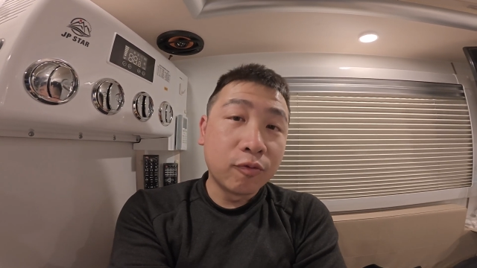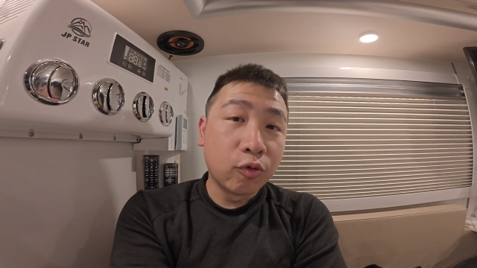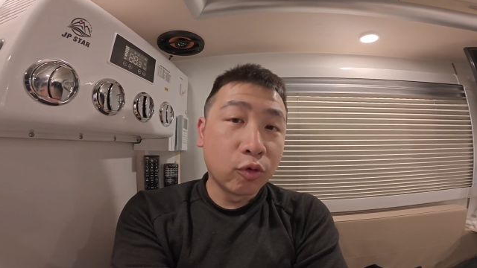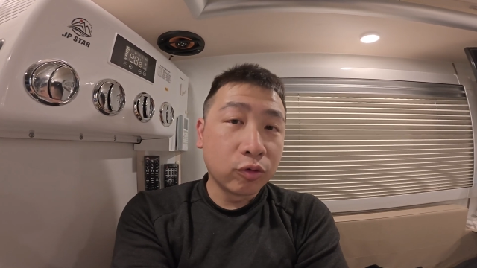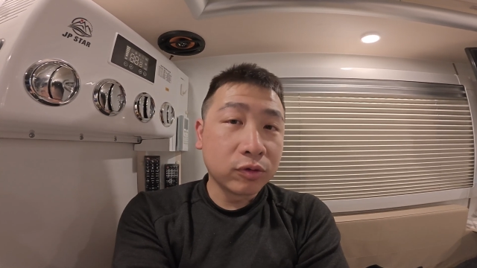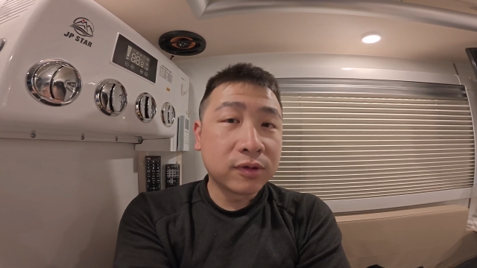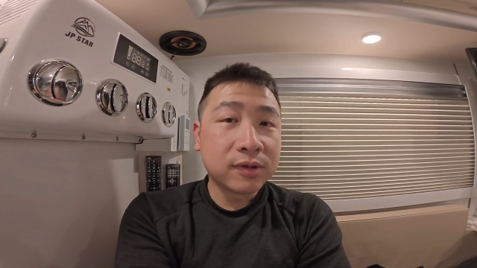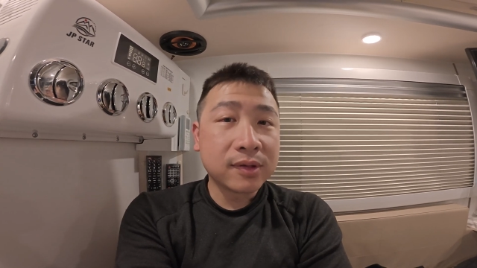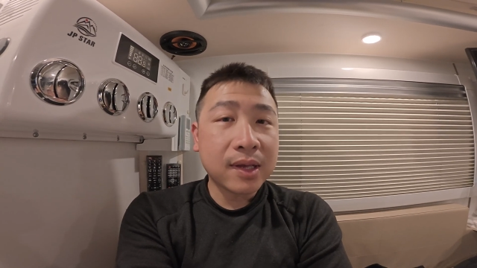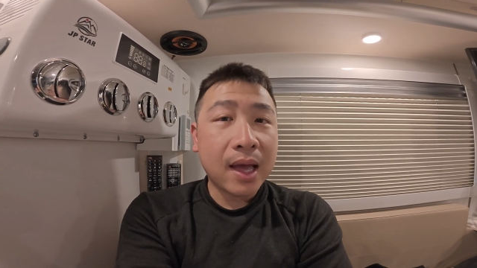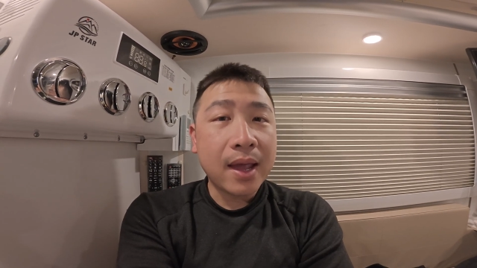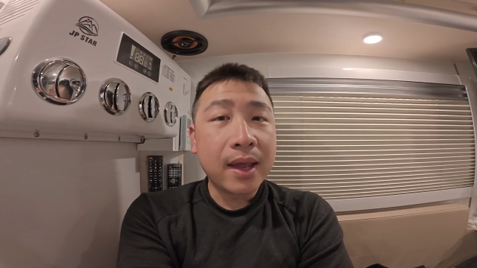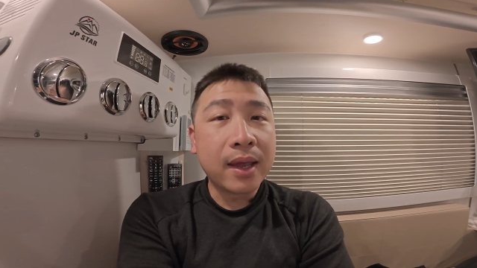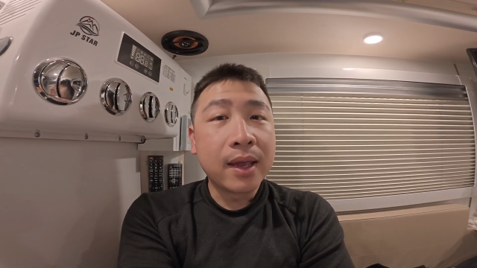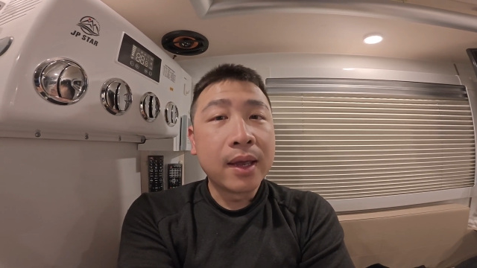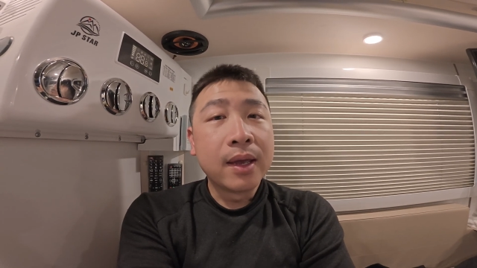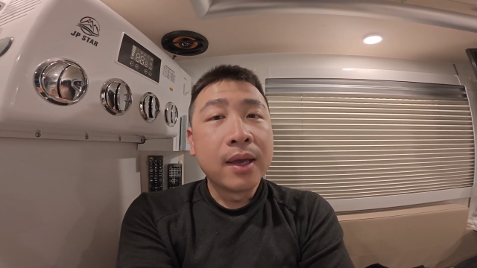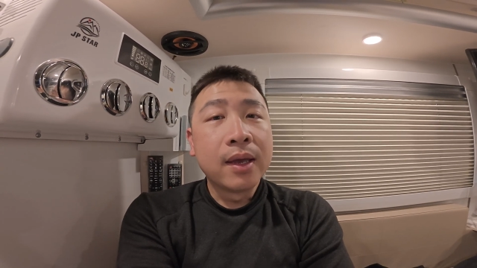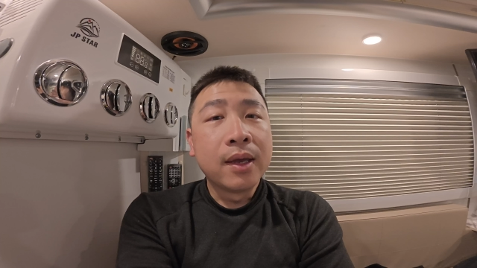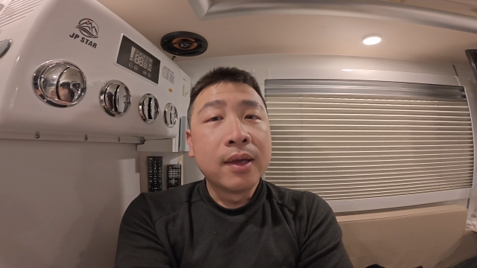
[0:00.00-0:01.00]
roadside
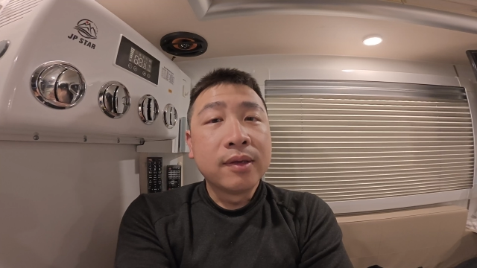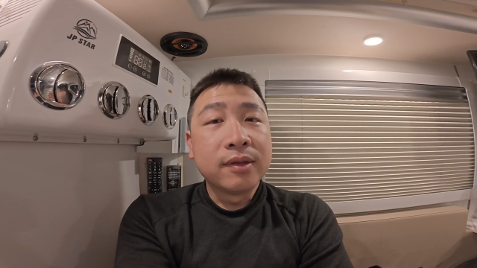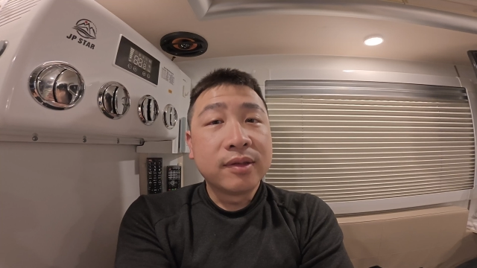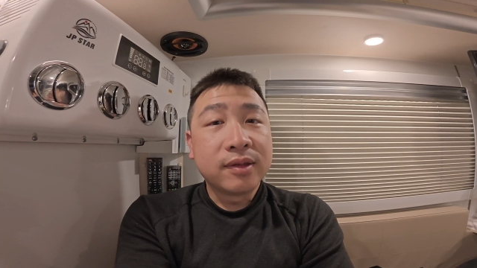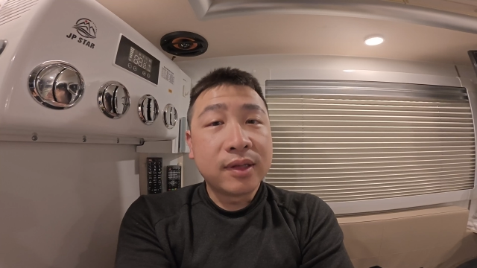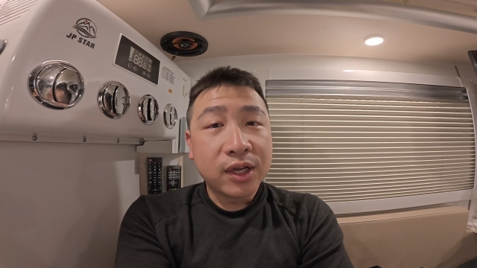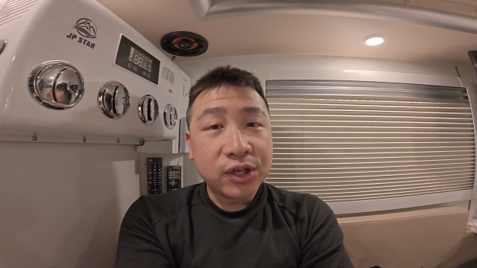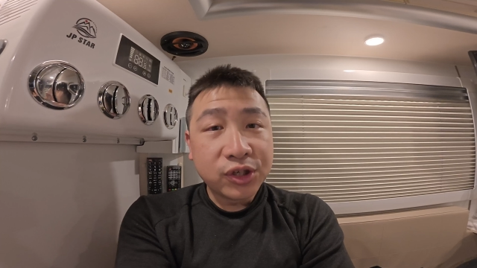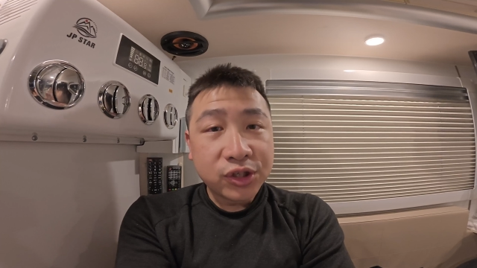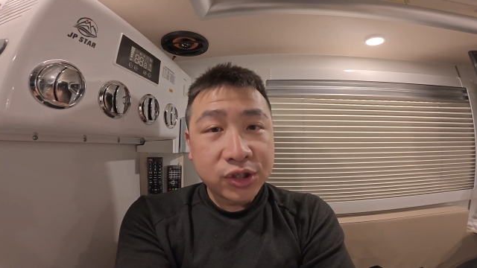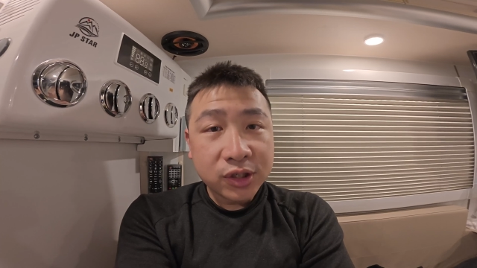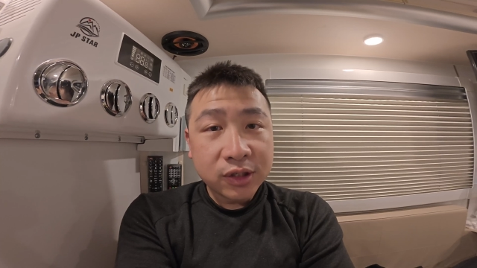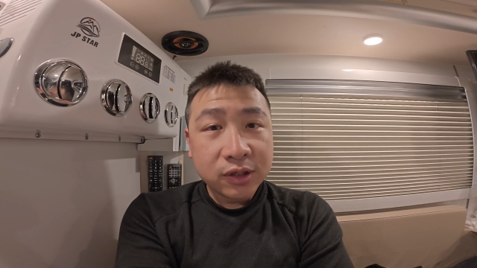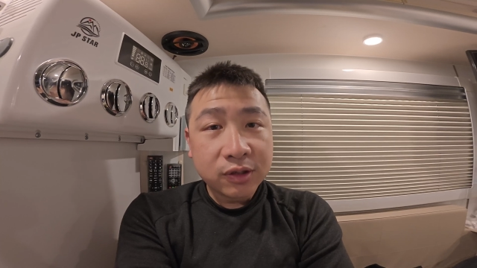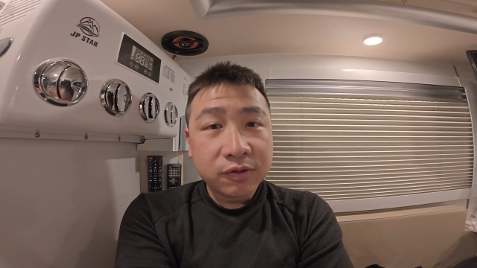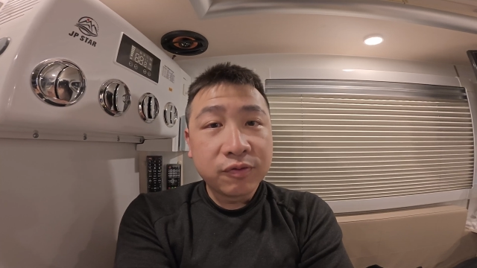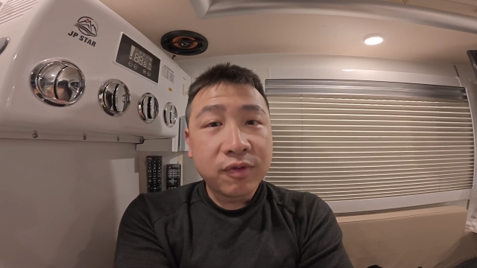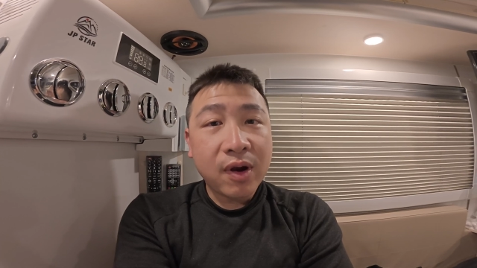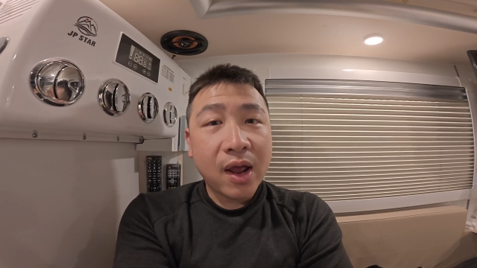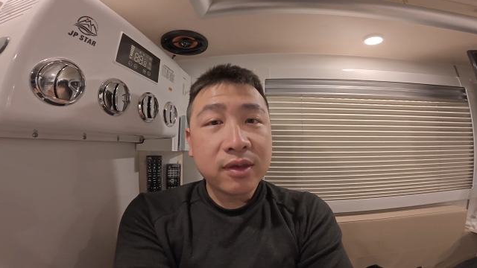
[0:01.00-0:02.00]

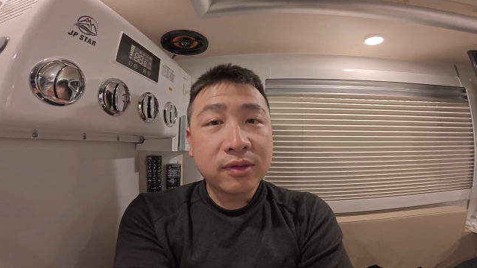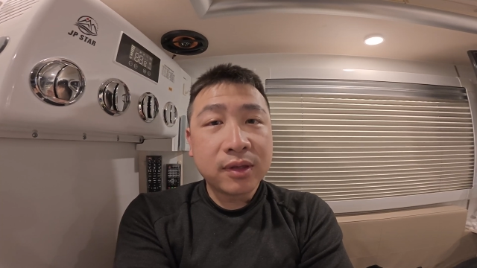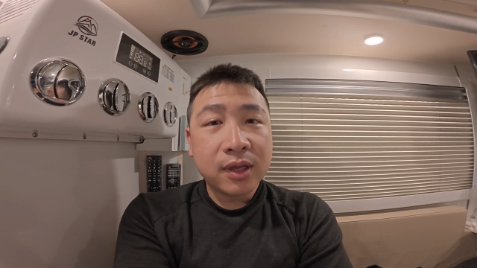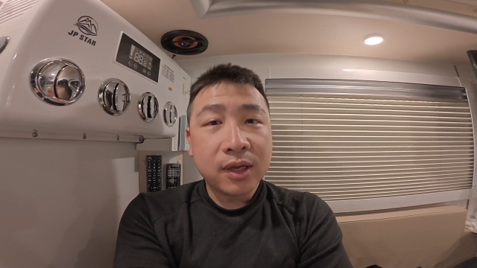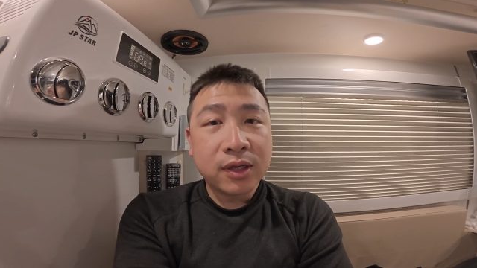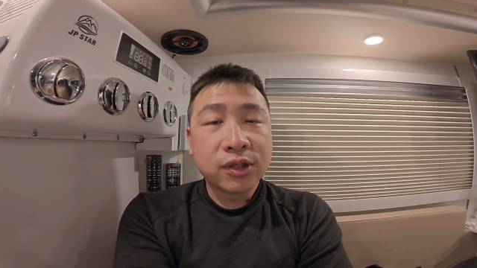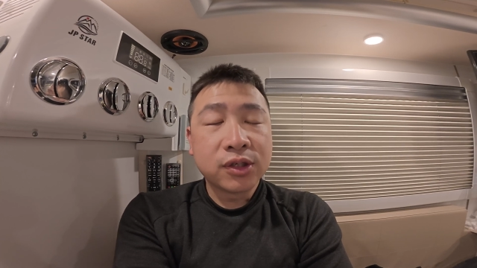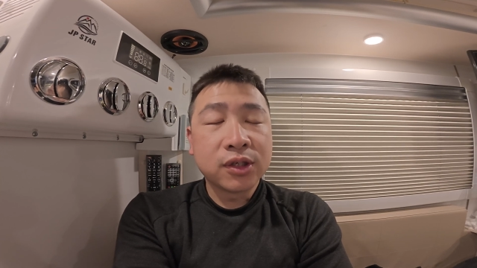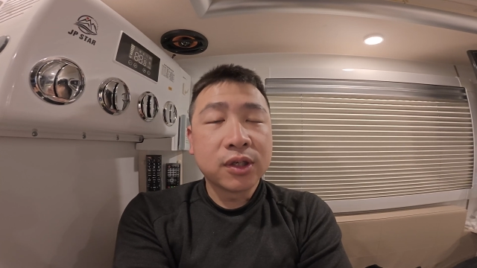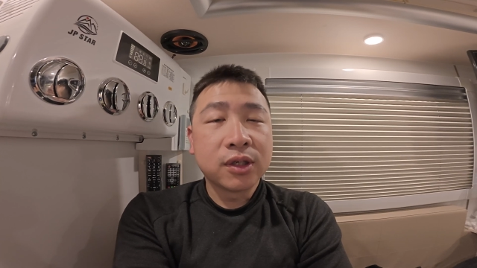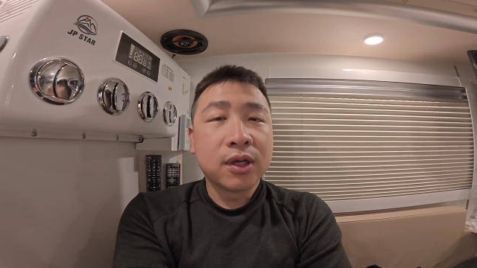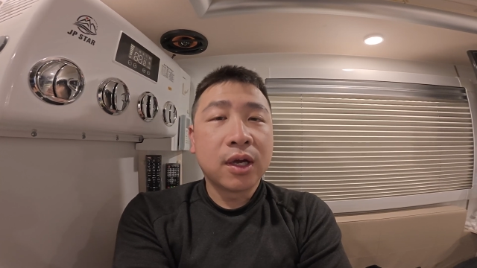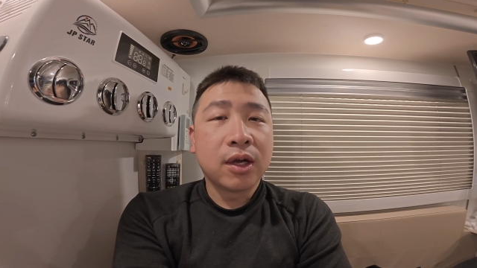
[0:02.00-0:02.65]
station, rest station.